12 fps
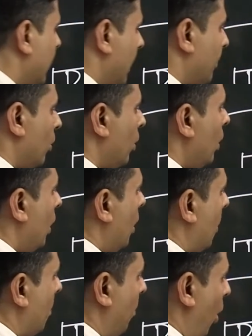repo,
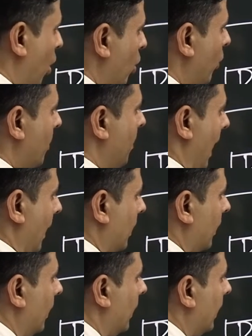borrower
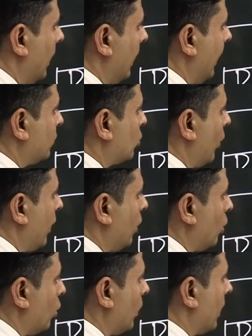bank is
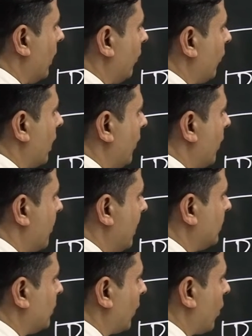going to give
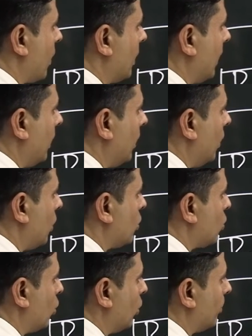government security
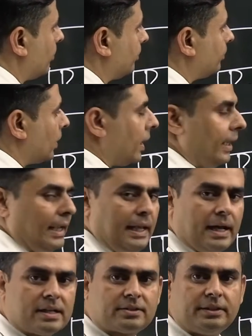to whom?
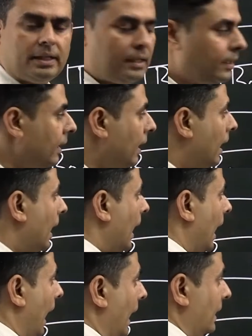ARCL,
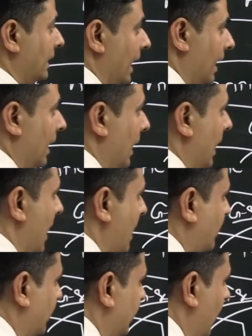and then
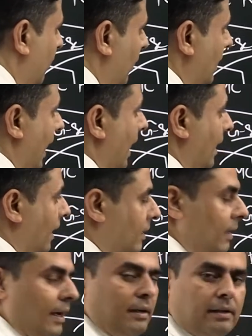ARCL will
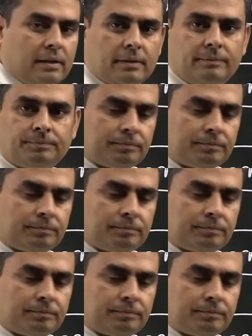direct lender.